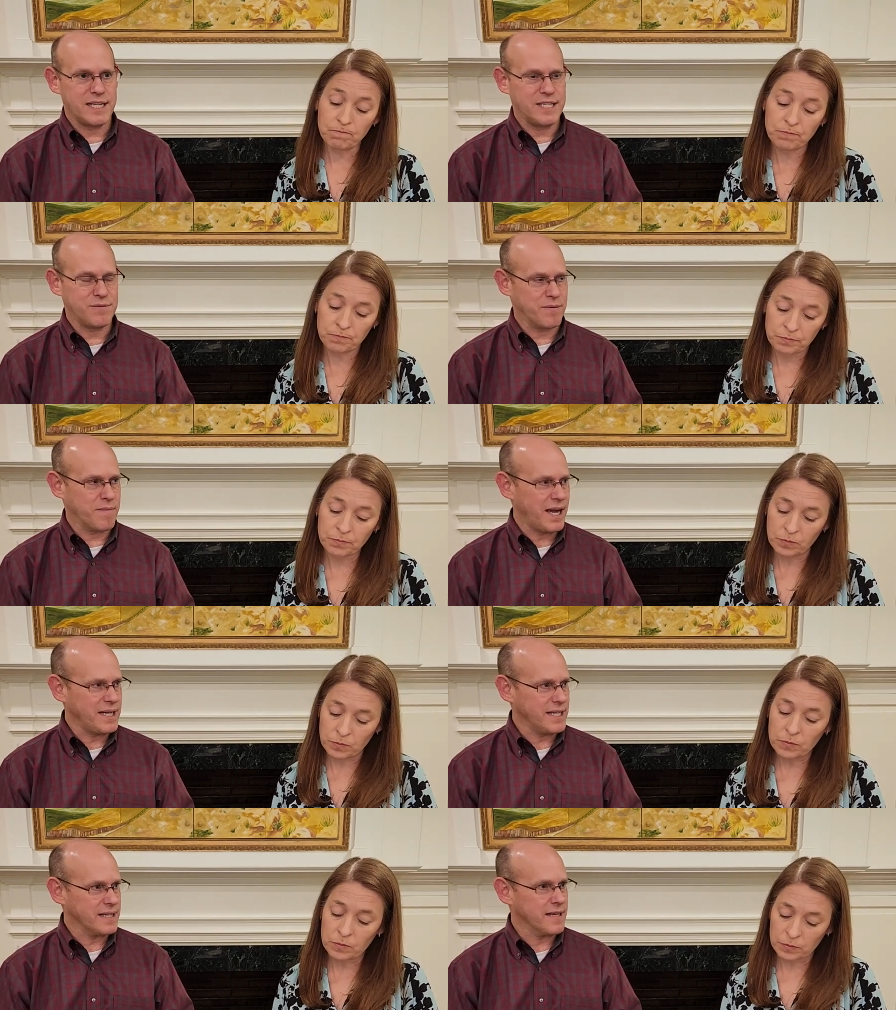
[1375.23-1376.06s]
Speaker 1: and he's
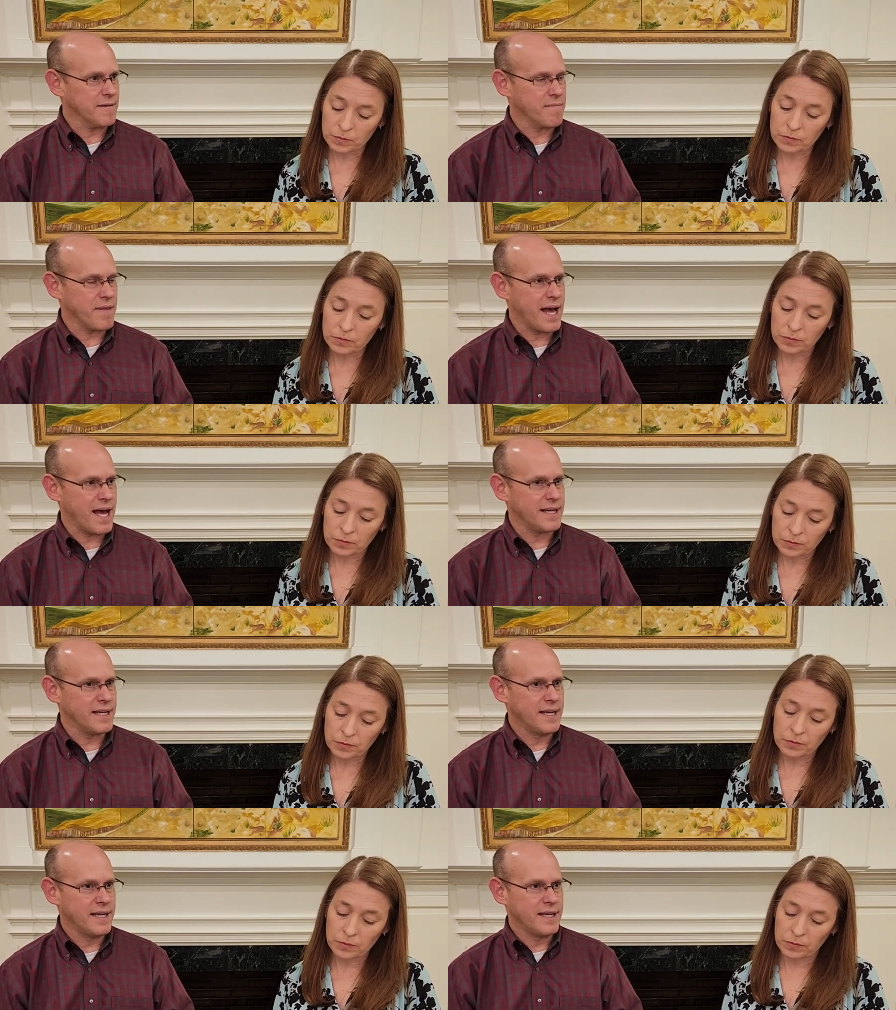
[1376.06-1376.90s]
reminding them
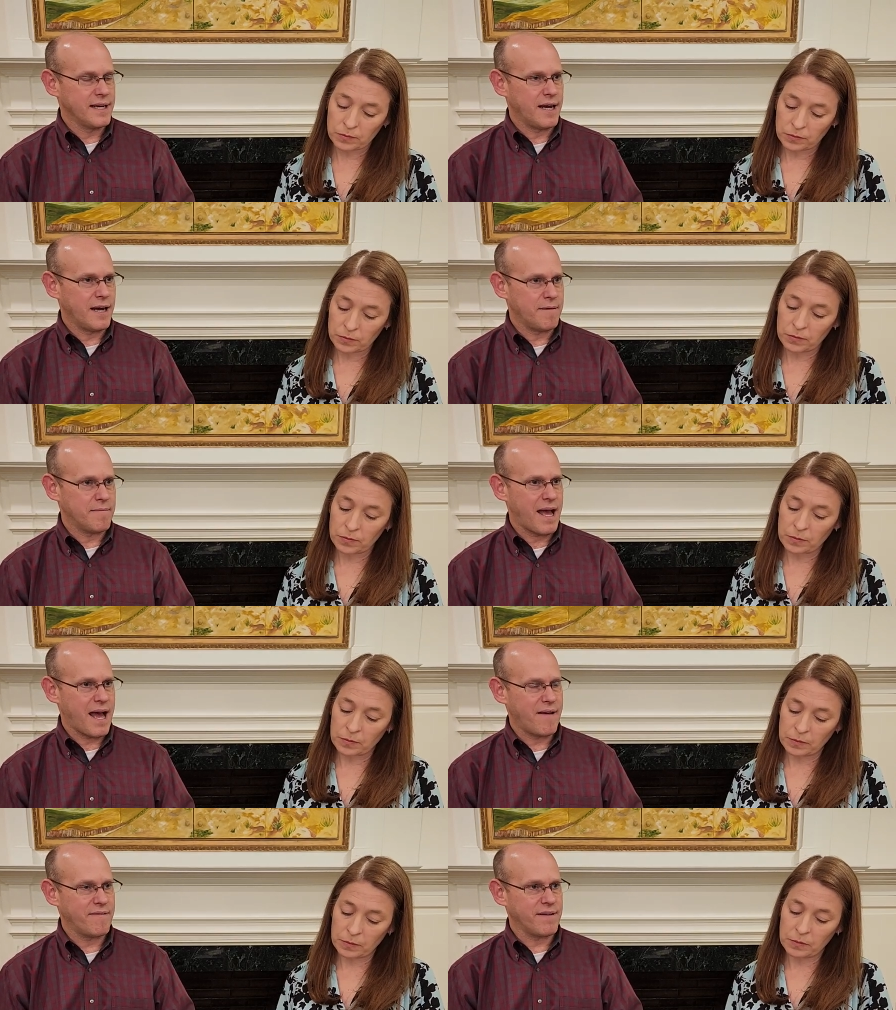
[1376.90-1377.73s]
that um,
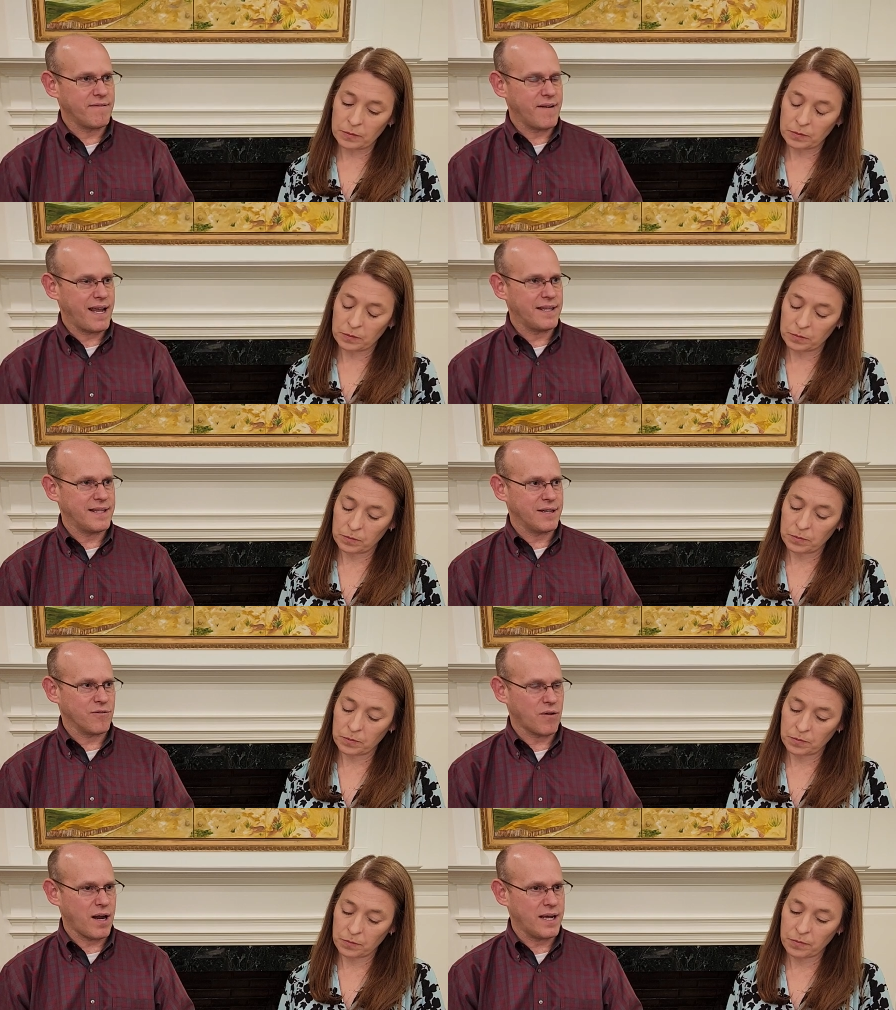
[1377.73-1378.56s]
having faith in
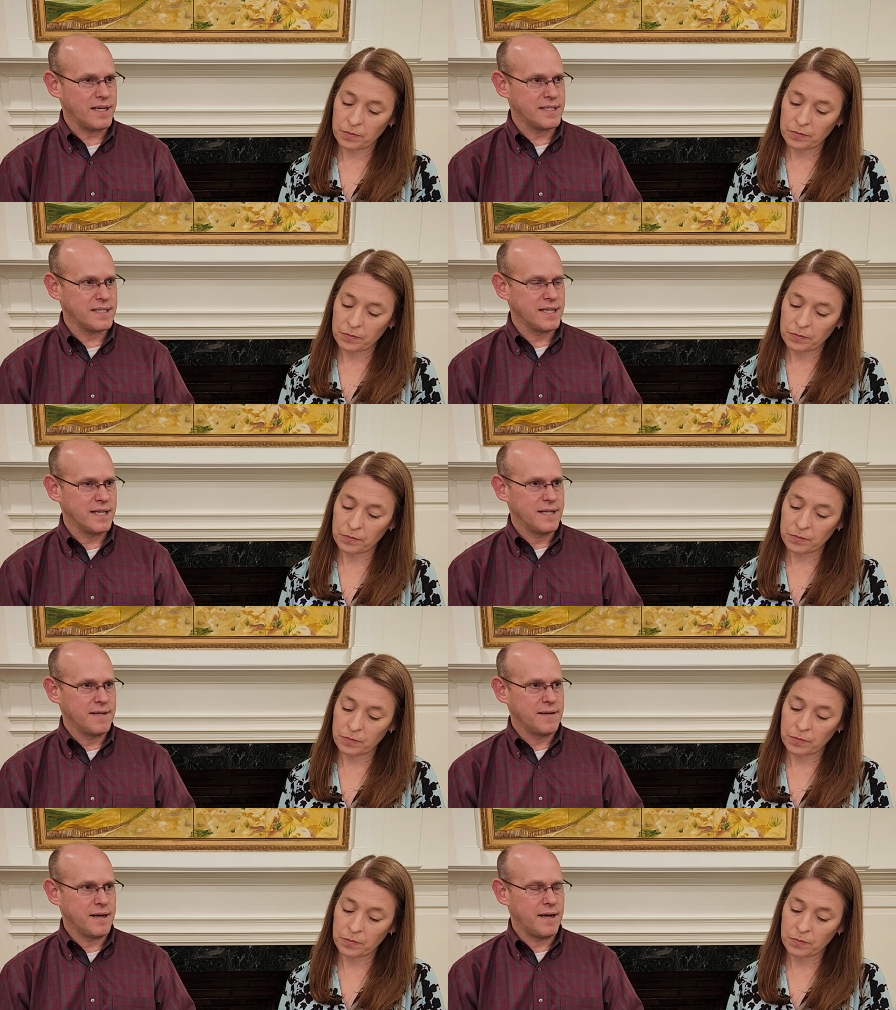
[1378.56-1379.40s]
Christ
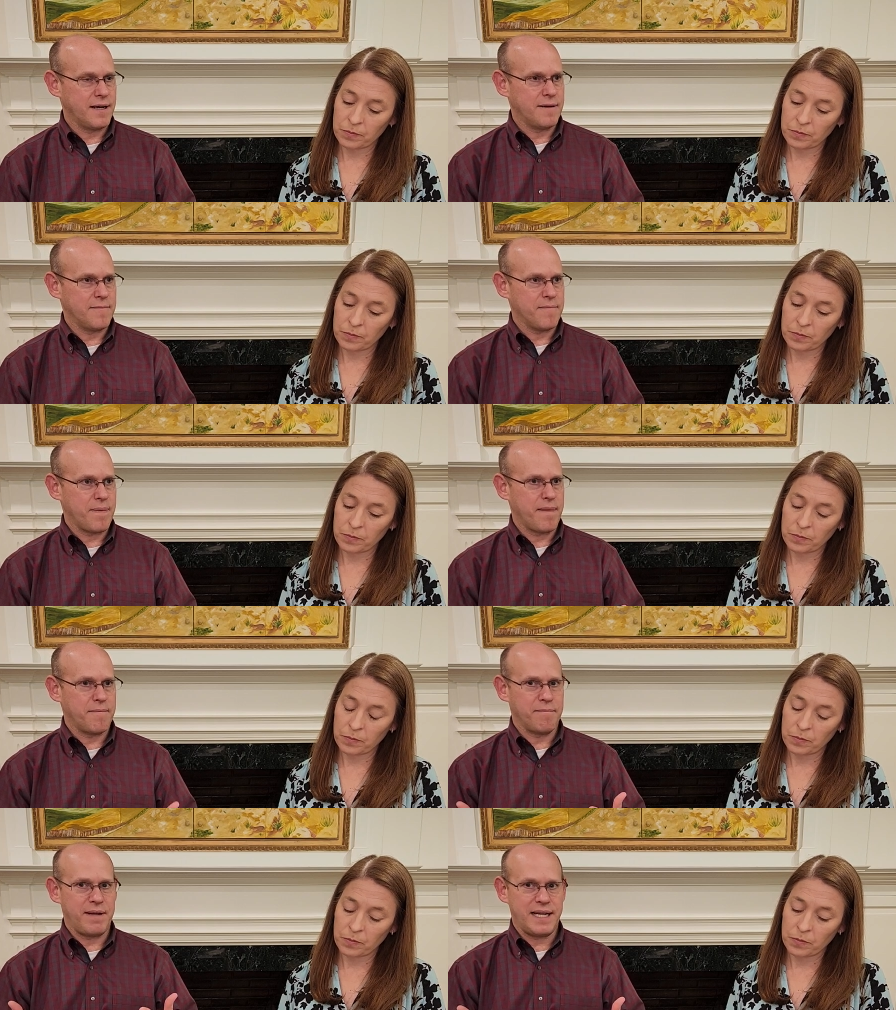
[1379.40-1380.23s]
uh,
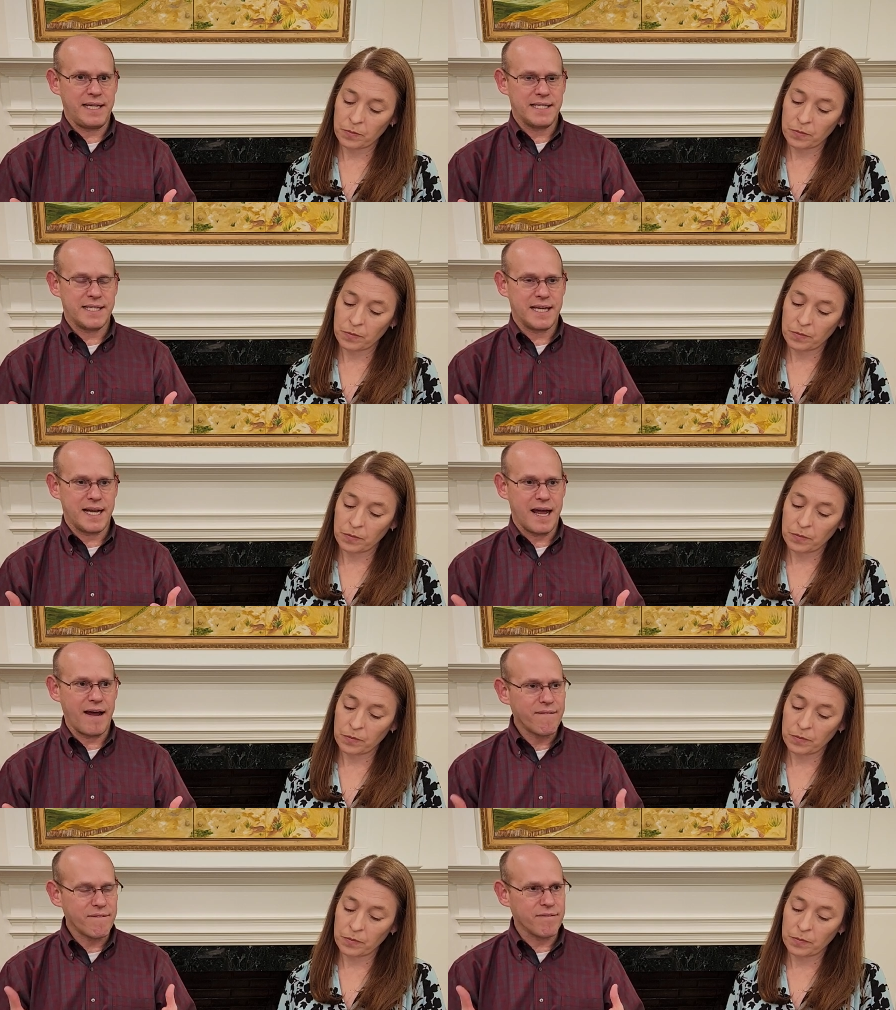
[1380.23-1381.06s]
means that
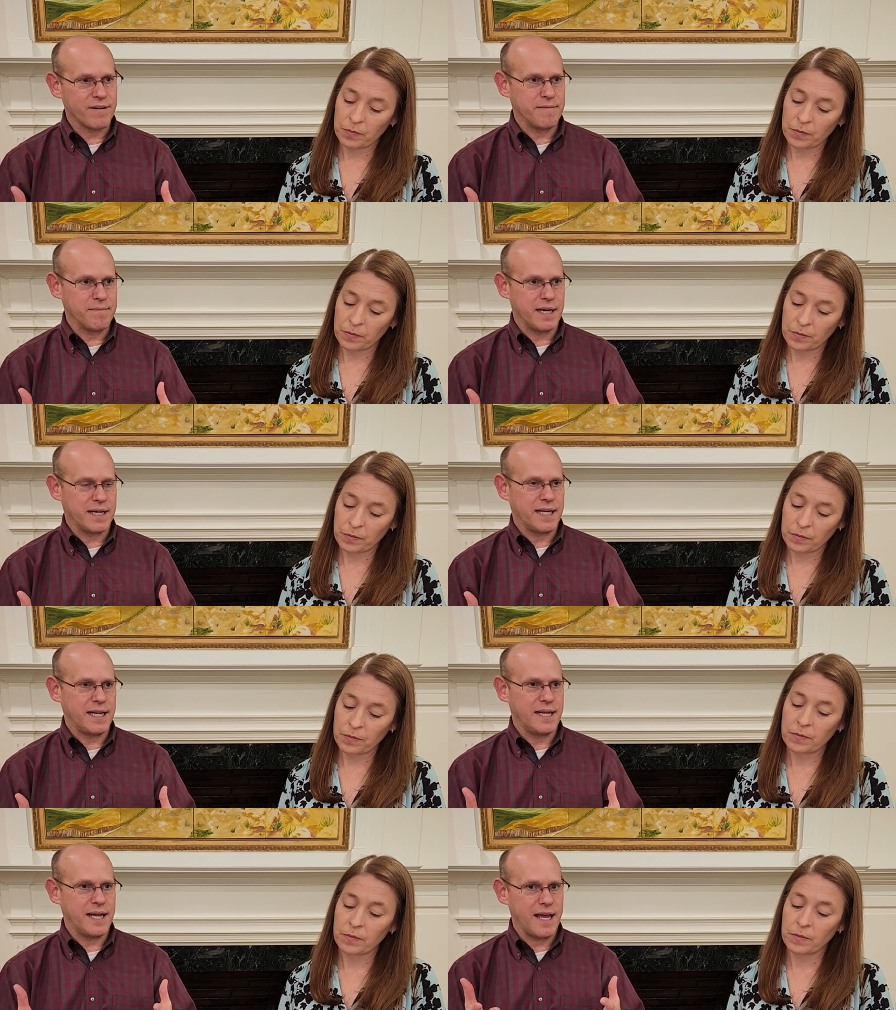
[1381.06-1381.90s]

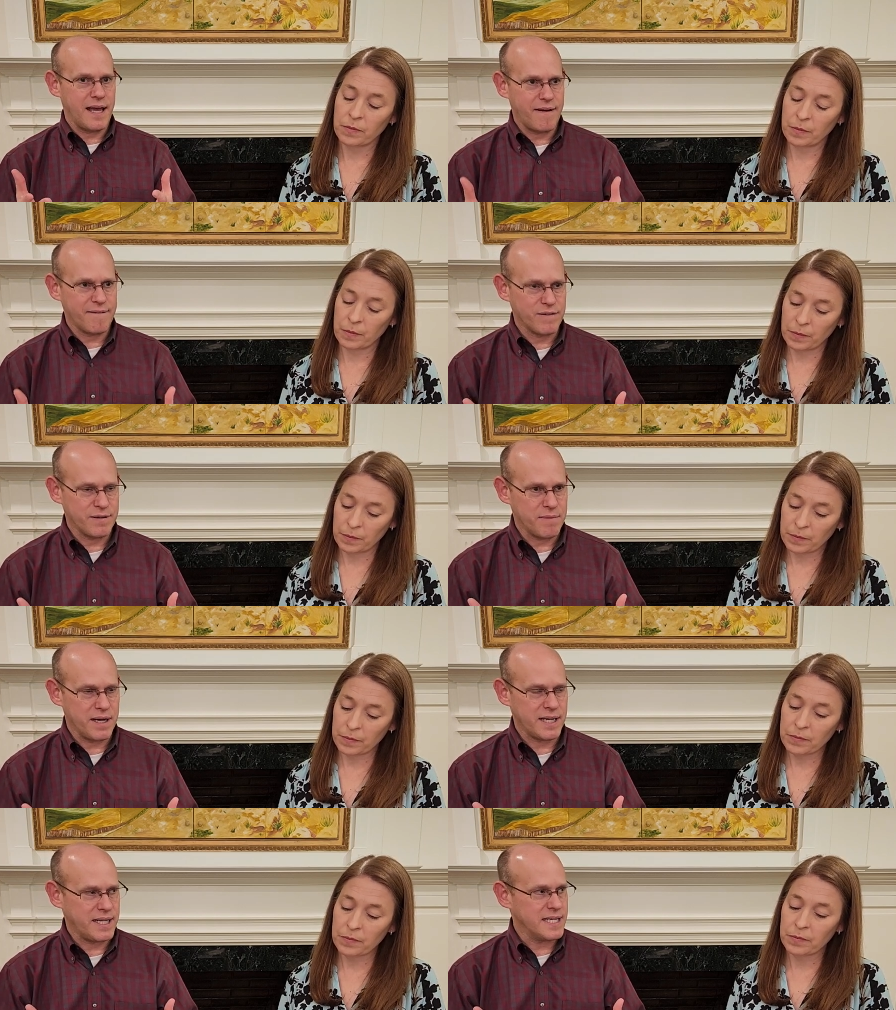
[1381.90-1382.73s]
everybody,
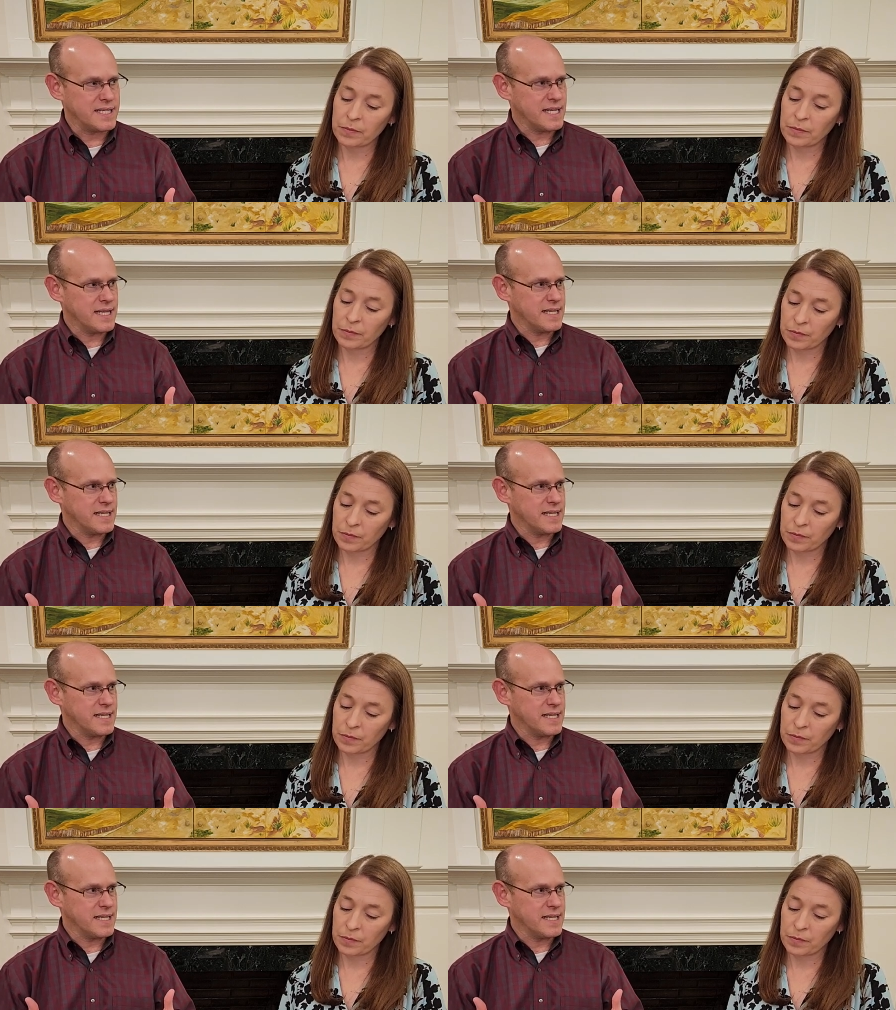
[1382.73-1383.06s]
everybody is in